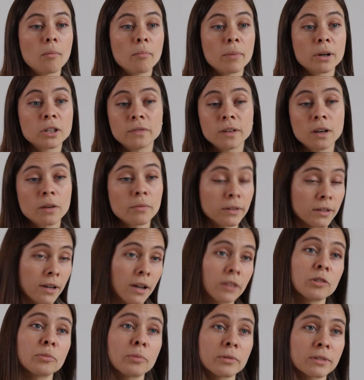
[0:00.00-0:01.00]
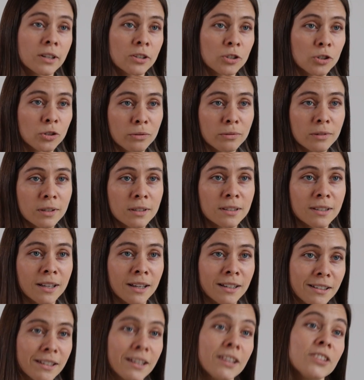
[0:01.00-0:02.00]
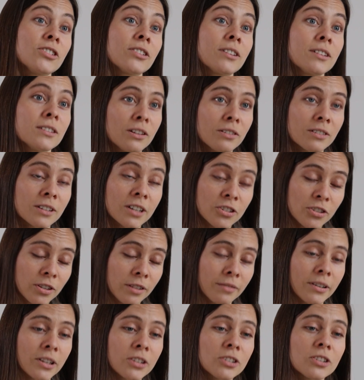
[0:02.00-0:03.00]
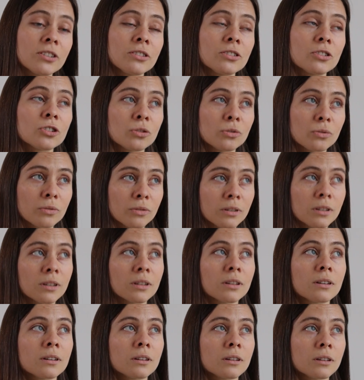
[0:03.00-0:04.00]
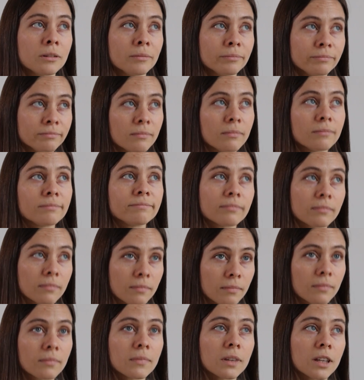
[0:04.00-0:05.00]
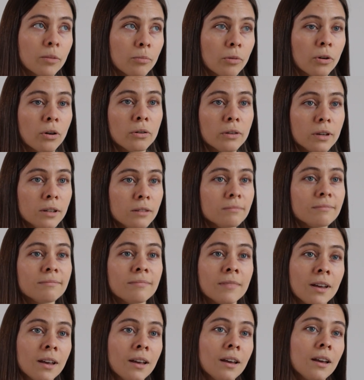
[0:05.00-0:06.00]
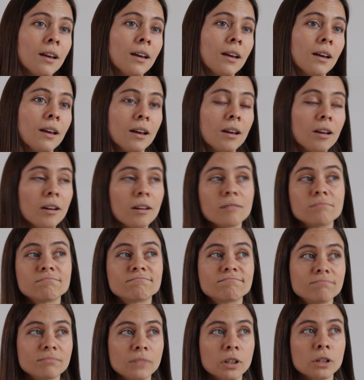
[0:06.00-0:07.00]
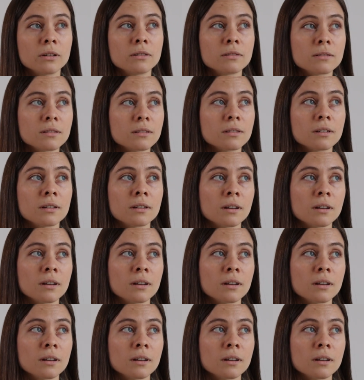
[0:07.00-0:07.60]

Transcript: But we are 100% sure that nature conservation should um, keep going because